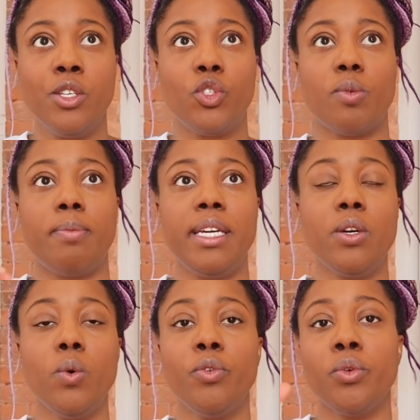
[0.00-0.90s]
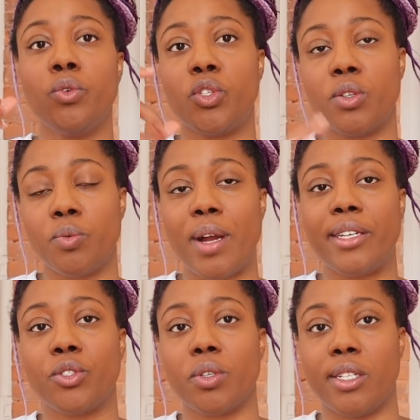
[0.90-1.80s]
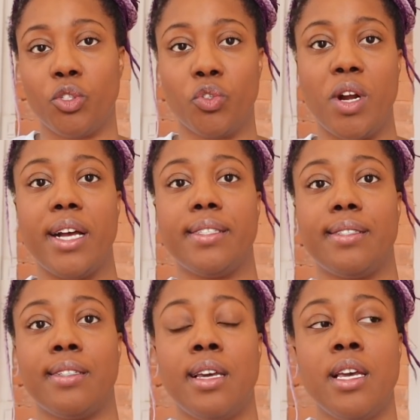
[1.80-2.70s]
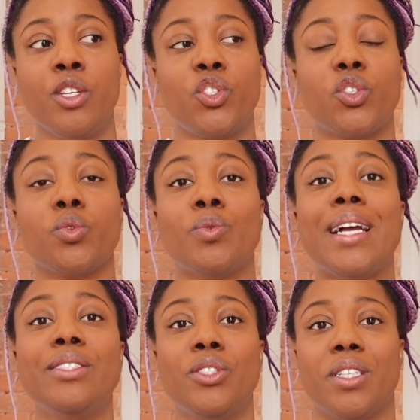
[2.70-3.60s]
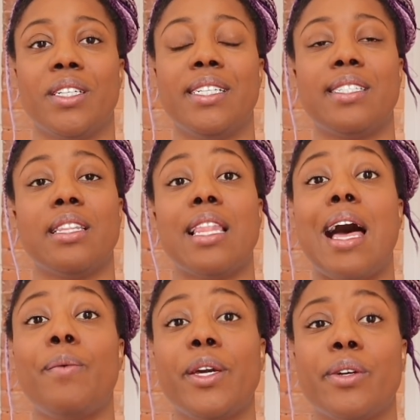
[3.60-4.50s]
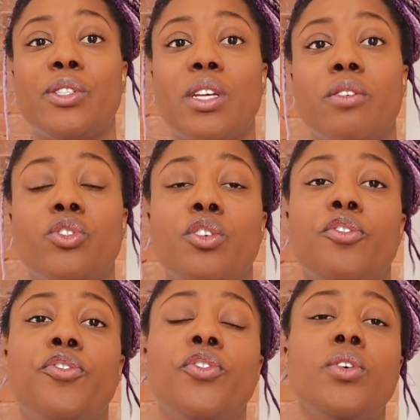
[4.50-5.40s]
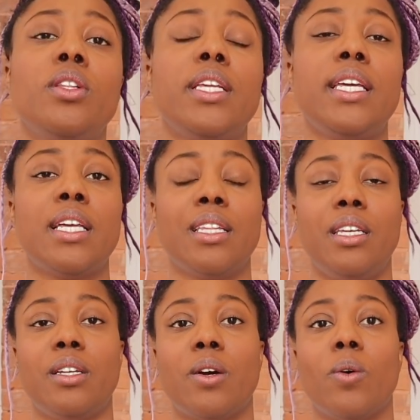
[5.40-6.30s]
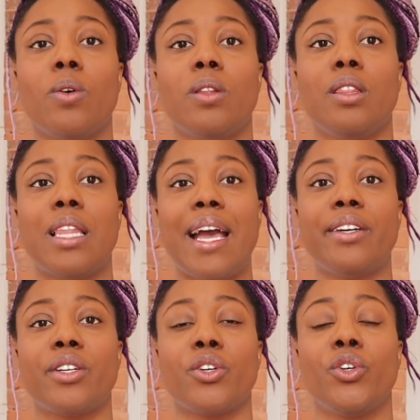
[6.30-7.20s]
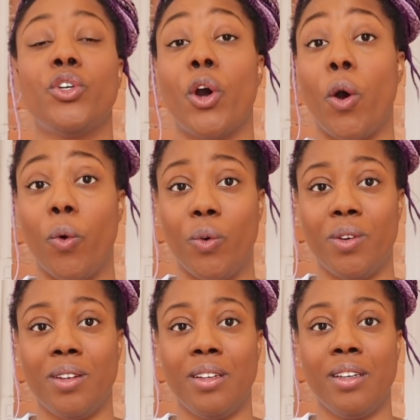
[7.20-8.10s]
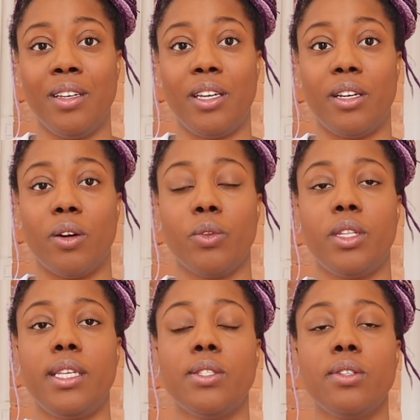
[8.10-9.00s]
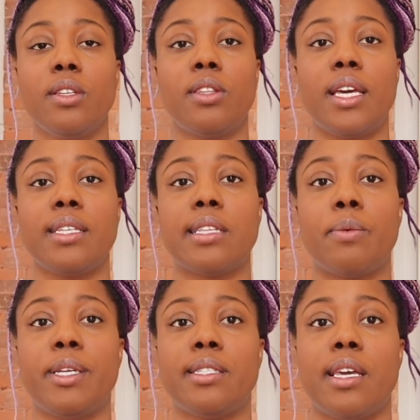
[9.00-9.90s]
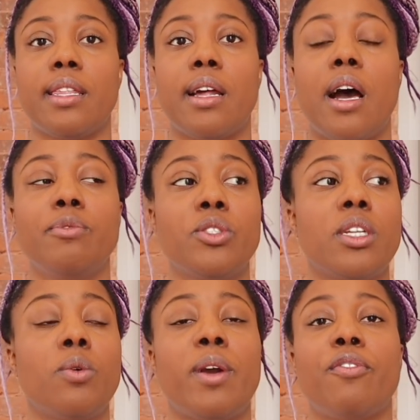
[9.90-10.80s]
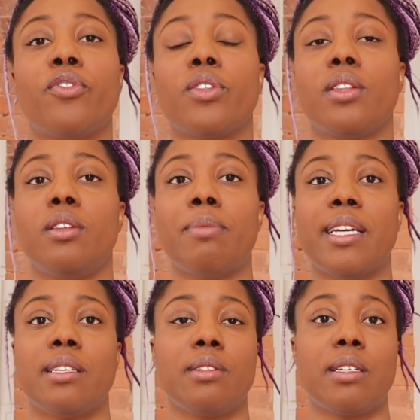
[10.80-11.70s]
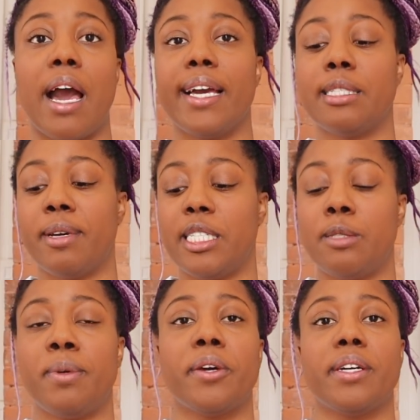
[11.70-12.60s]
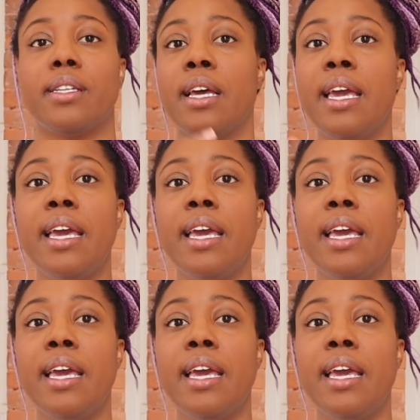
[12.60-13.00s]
So when we go through surrender and trust, surrender is allowing ourselves to fully, you know, let go. You know, these are the things that we say that I'm just going to wait for my guides, my spirit,